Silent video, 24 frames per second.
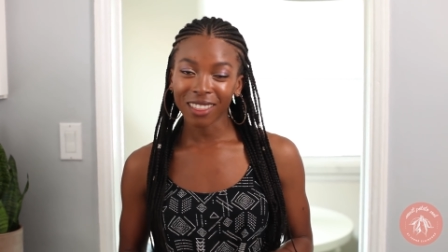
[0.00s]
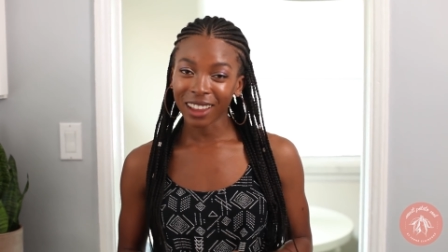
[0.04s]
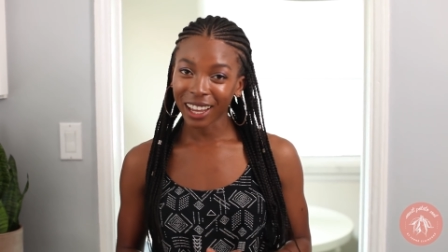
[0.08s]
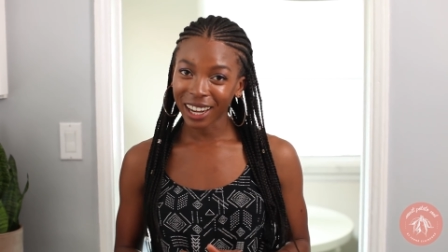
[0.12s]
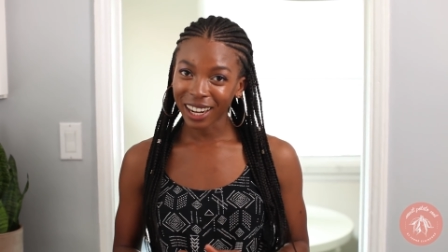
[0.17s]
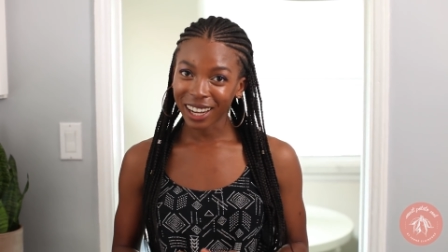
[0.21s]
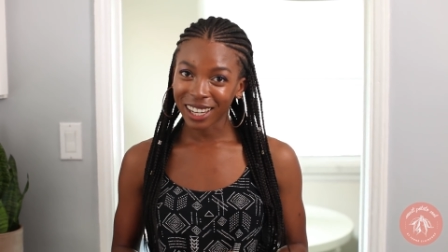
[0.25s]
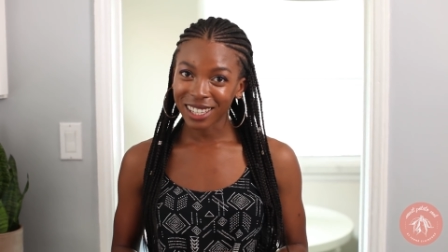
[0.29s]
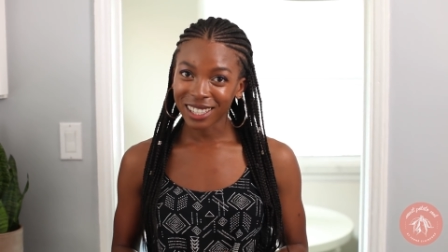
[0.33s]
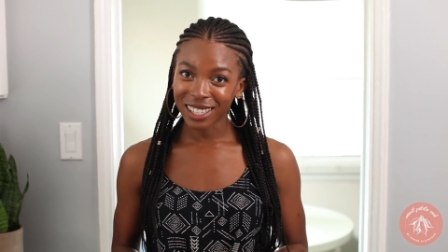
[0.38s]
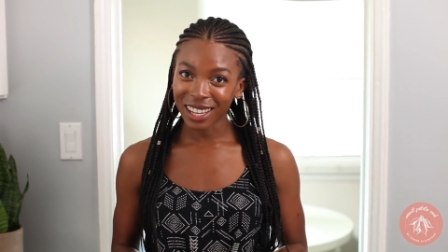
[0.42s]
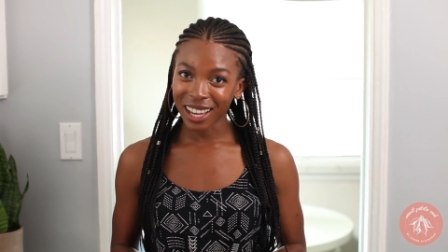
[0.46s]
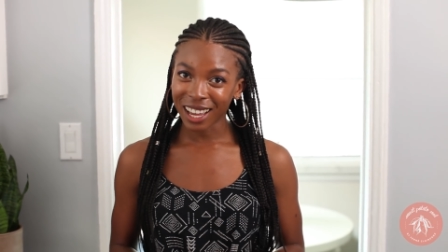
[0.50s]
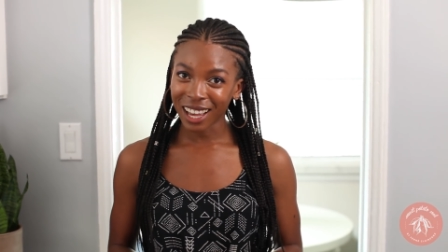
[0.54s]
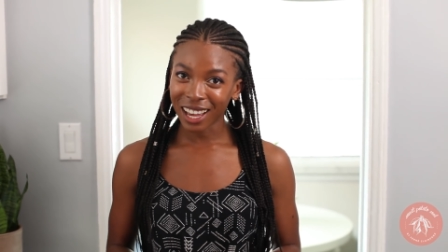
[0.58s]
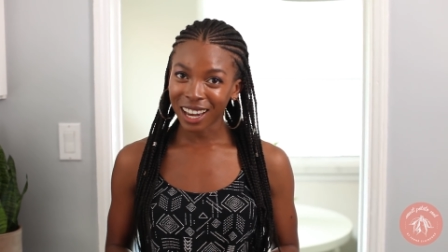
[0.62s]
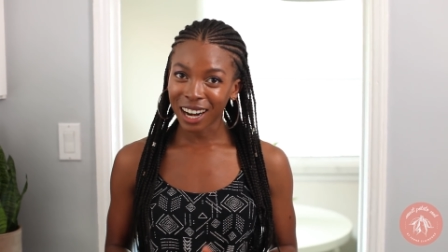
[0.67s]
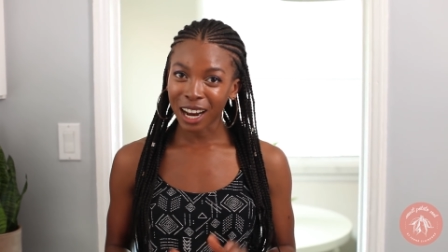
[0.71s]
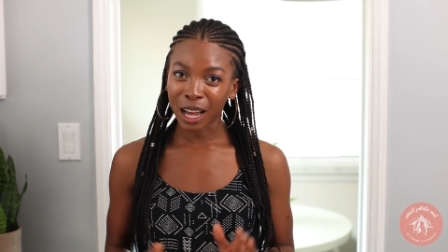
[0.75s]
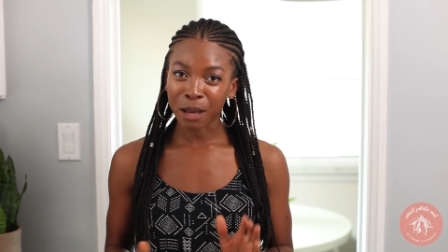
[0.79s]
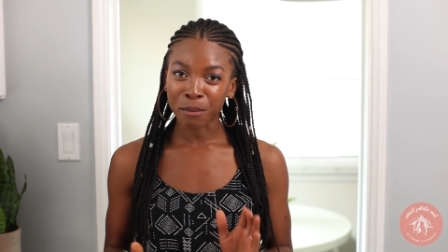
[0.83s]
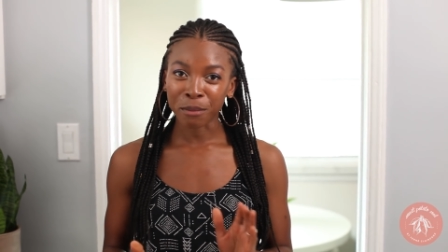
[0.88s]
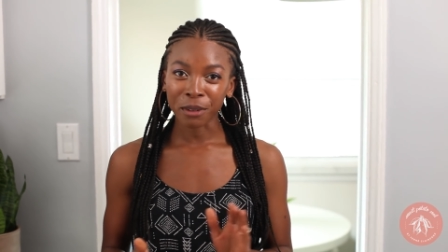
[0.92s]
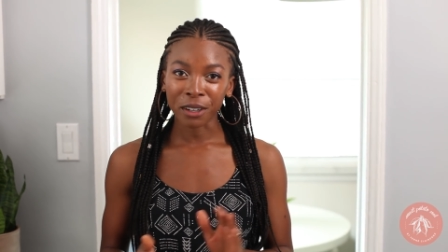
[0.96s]
Like I
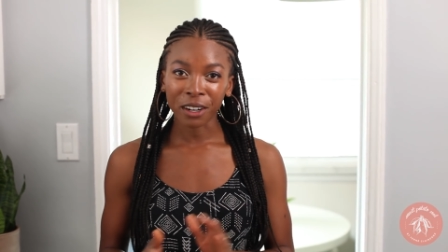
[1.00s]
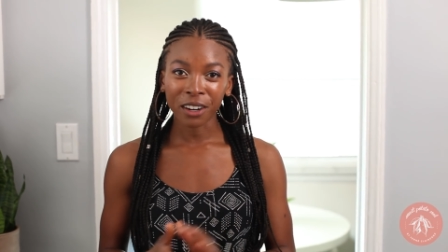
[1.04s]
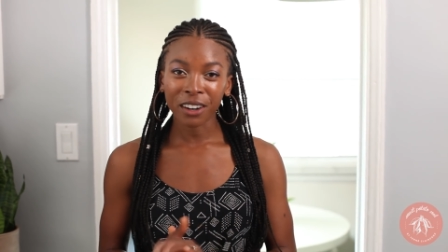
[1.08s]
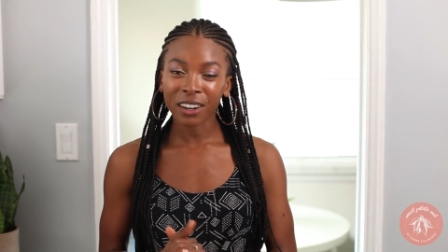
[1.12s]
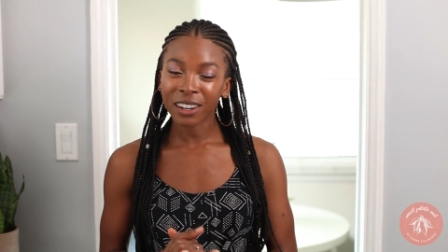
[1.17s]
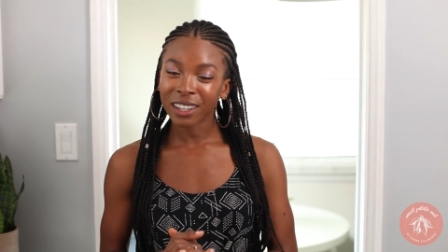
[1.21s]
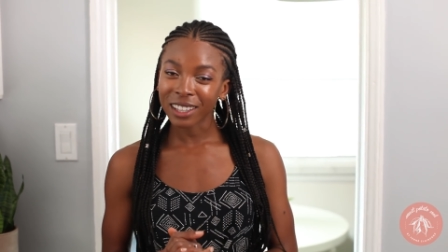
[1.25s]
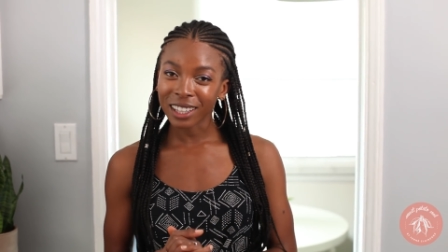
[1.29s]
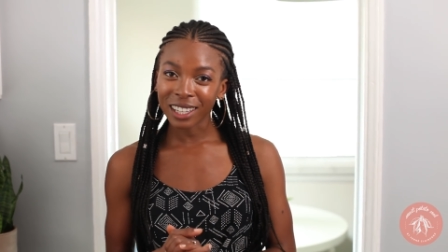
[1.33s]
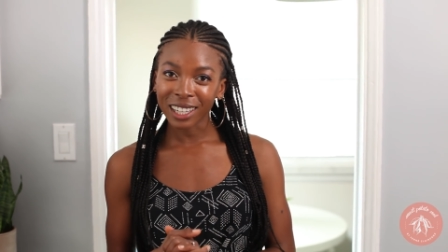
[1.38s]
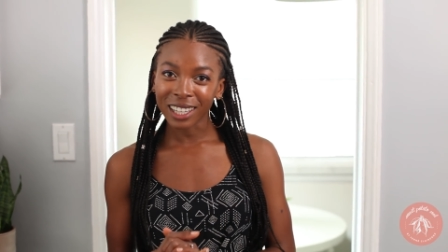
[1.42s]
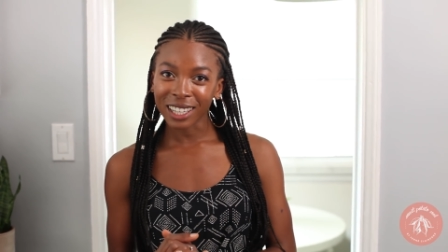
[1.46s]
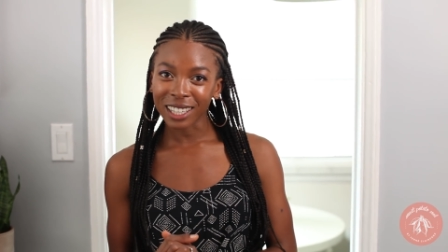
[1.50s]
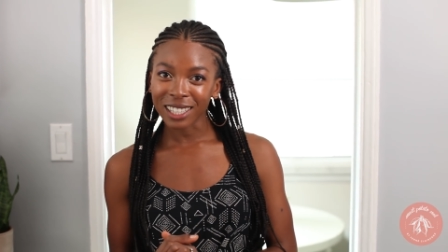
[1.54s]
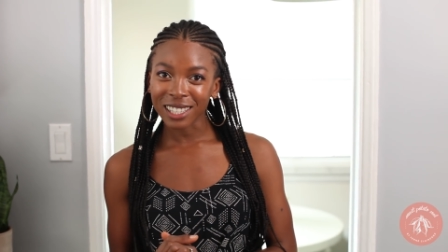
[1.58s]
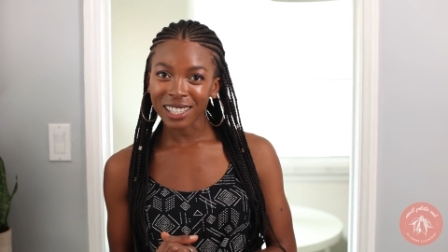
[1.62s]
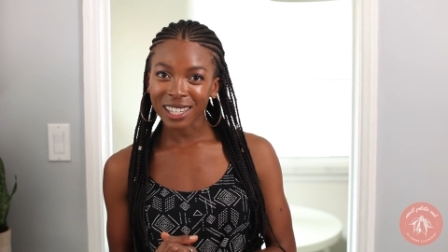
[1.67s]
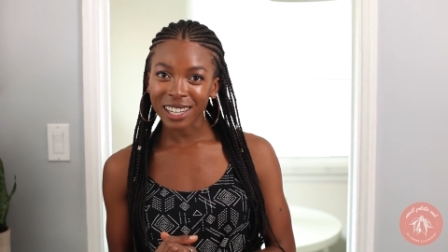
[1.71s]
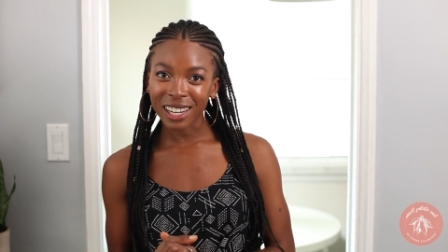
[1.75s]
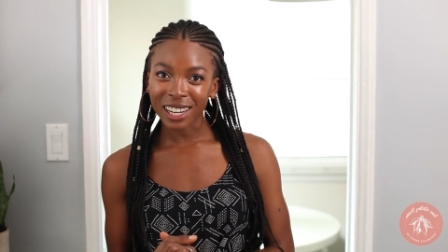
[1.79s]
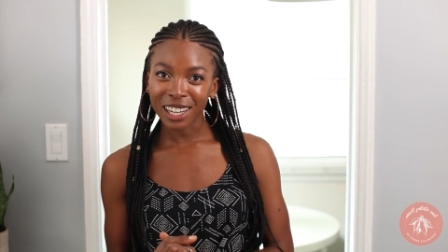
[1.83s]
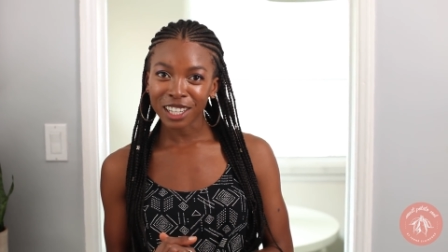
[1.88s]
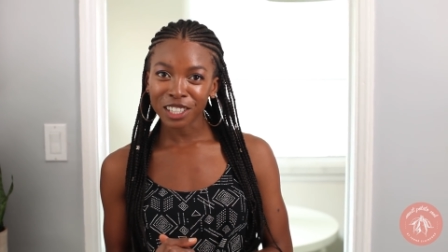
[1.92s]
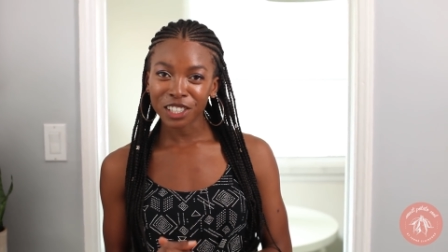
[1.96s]
said, I'm currently
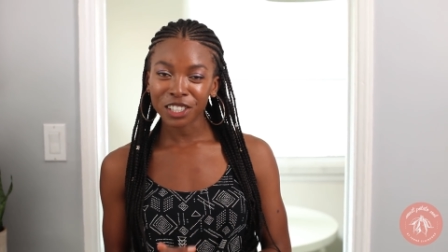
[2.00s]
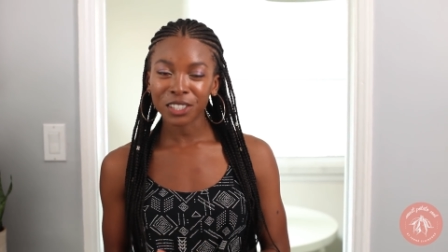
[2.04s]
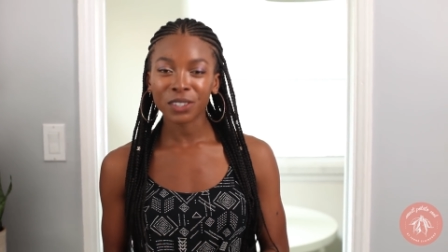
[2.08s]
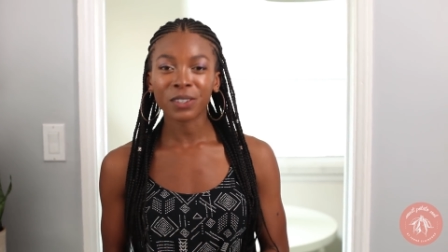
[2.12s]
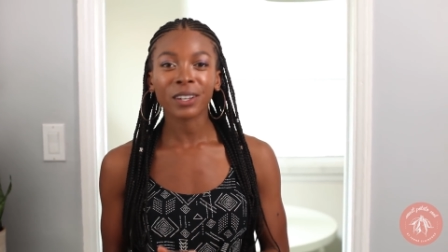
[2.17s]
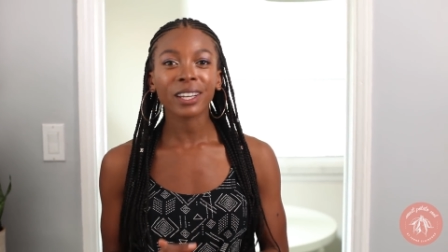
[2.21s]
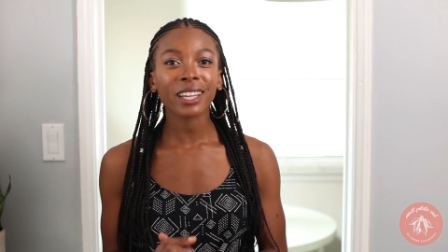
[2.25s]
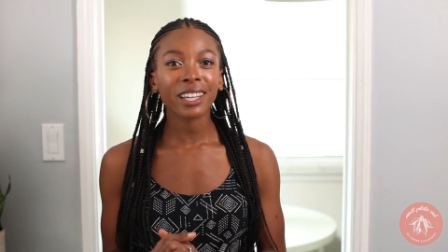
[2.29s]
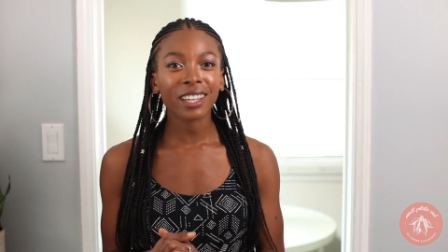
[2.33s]
listening to